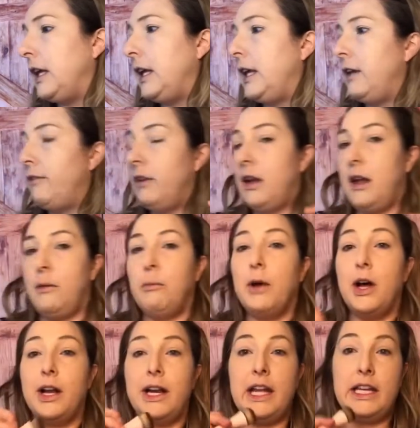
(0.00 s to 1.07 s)
given up
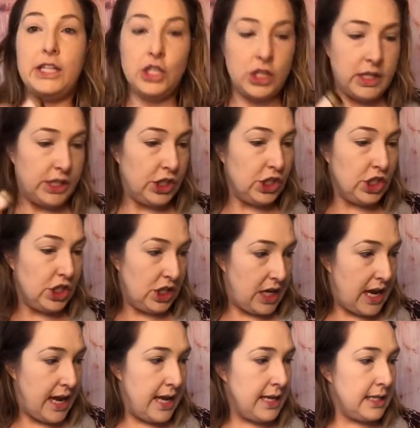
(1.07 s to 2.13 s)
on it just
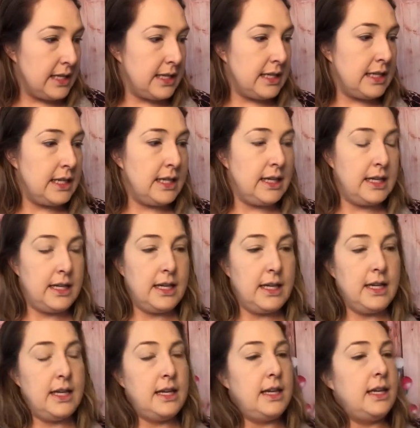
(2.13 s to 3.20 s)
yet.
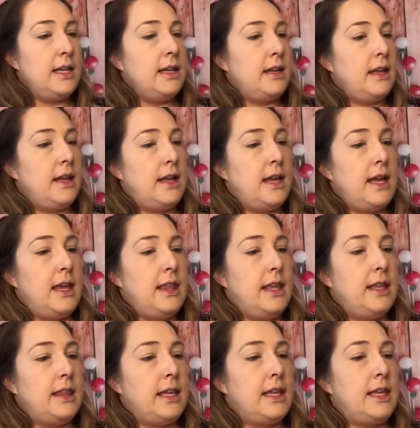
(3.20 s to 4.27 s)
I
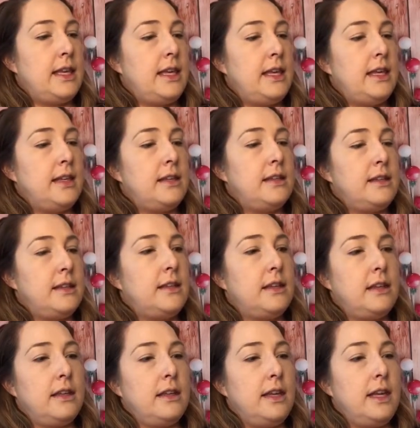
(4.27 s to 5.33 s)
think the key is
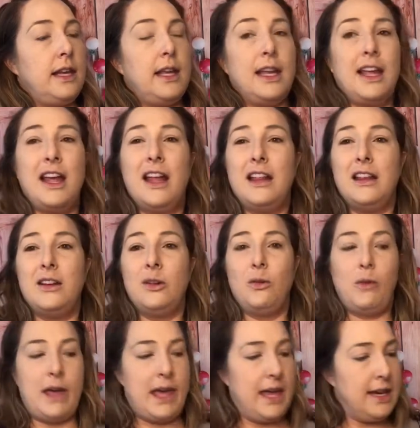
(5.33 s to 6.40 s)
getting it a little
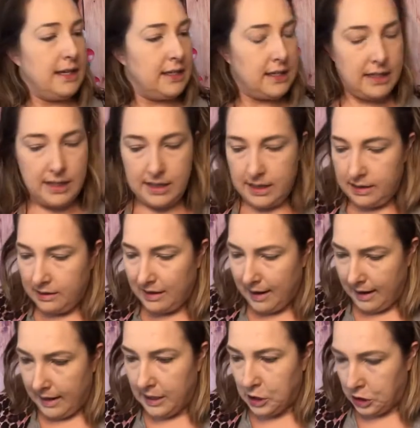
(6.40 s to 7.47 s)
wet, kind of
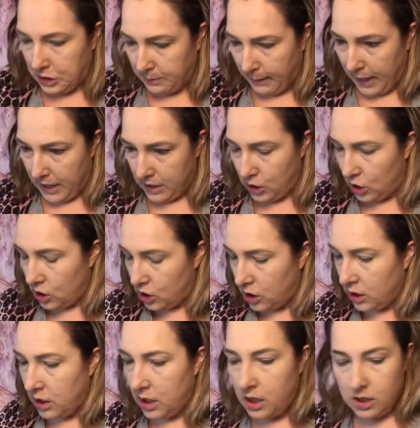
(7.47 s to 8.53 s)
like your sponge,
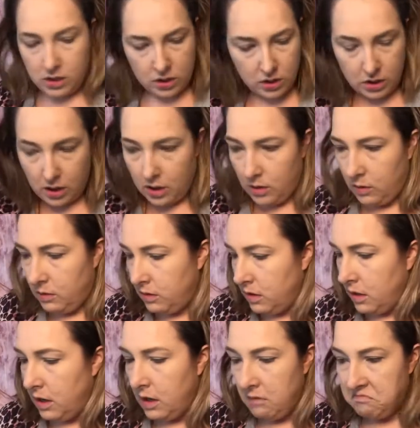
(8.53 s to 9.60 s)
so
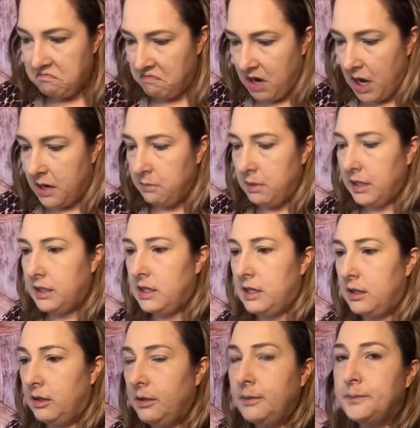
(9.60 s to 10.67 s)
not a big deal.